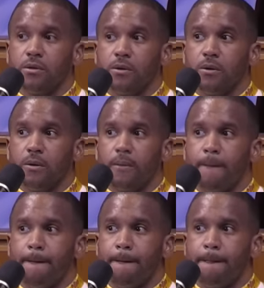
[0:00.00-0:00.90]

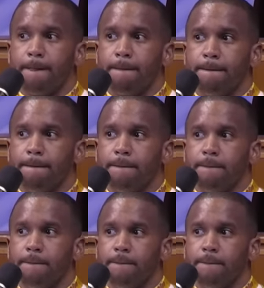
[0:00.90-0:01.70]
(silence)